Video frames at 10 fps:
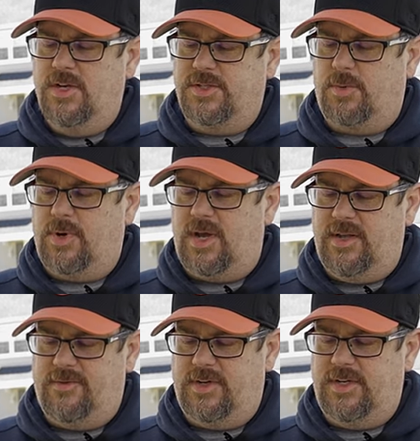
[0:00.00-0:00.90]
So we're not
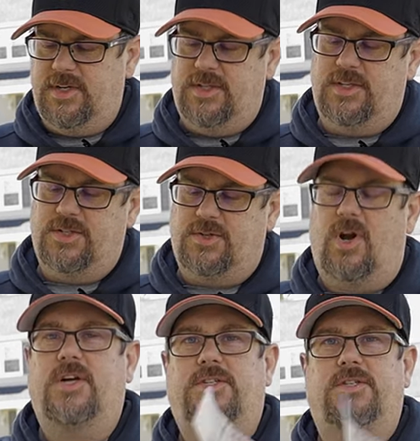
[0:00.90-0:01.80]
even gonna need the
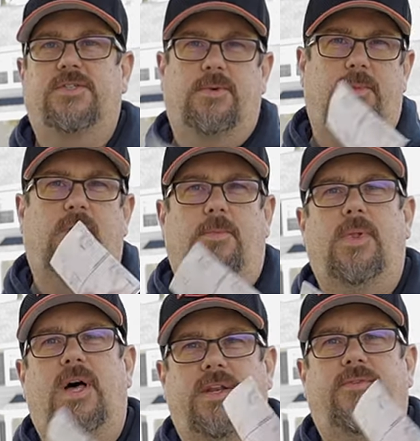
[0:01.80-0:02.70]
instructions. So Motor
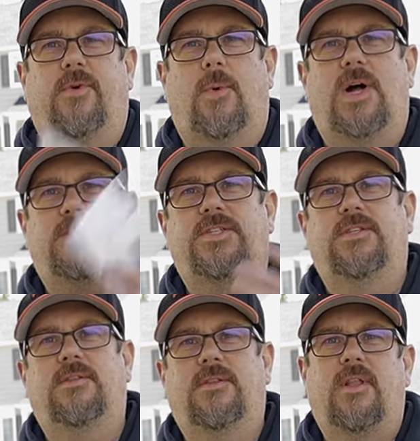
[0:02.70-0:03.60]
Blonde, if you're
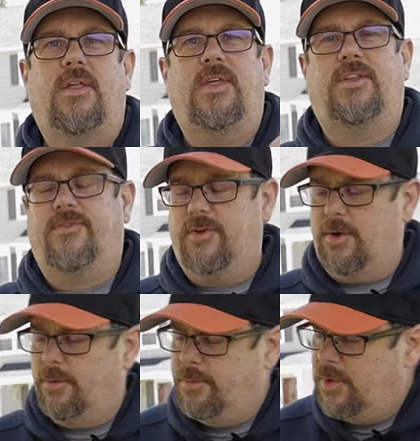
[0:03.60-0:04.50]
watching, that's for you.